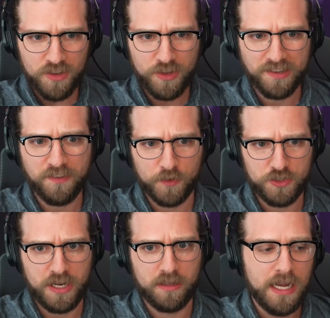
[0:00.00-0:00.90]
So that's the first
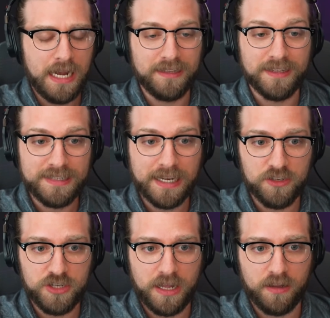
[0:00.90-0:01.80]
challenge. And then the second
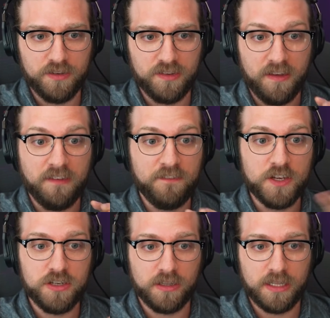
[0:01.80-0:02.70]
challenge is
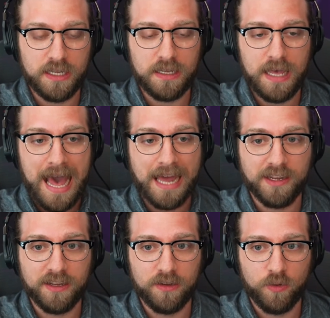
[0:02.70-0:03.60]
efficiently
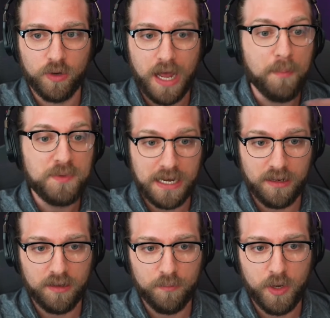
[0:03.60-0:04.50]
adding or
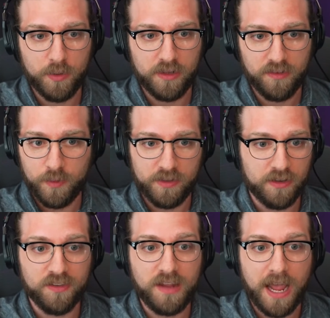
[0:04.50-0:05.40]
updating components, whether
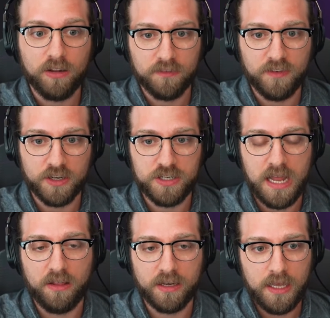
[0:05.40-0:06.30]
in style or
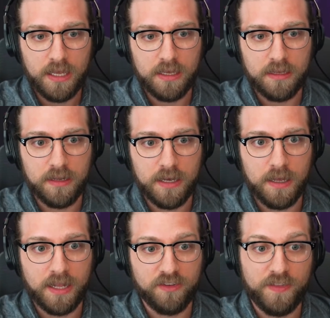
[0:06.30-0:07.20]
functionality.
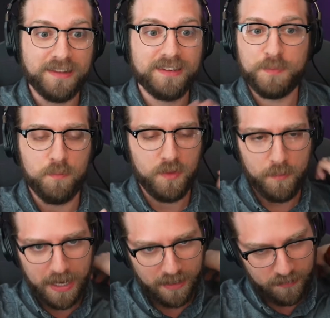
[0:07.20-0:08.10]
And so that's been the
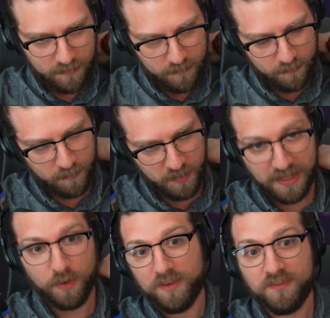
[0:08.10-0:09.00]
main thing
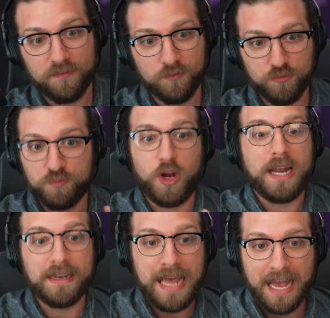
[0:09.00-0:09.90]
that we've tried
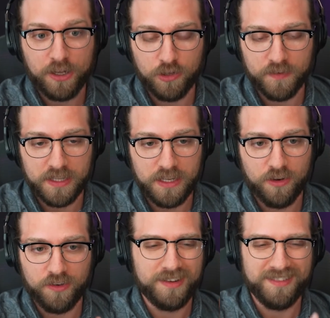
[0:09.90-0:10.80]
to tackle over the
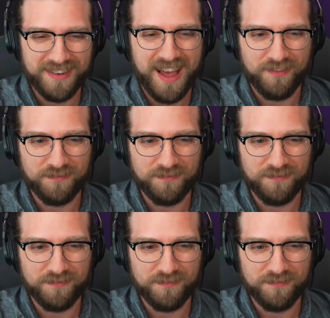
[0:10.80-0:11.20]
years and not